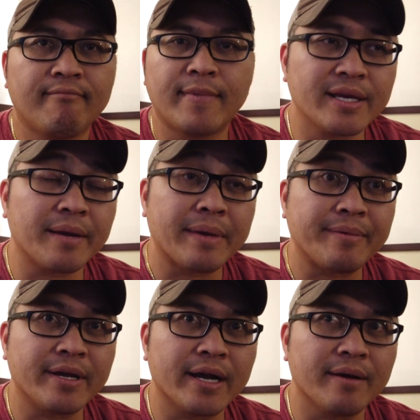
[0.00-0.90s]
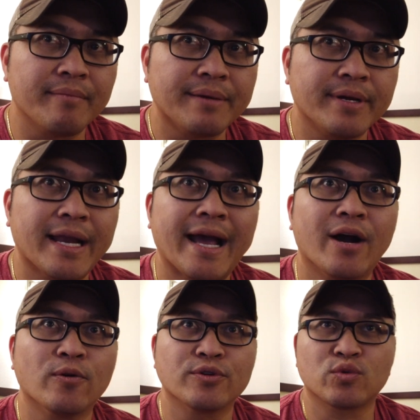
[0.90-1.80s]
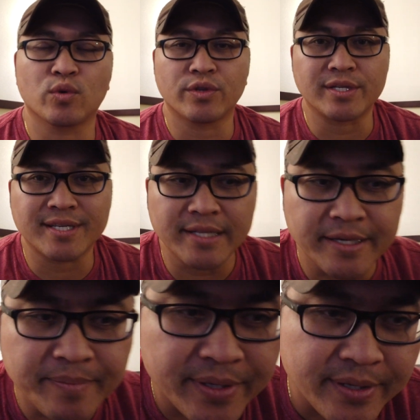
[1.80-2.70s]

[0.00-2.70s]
I think I got maybe an hour's worth of sleep.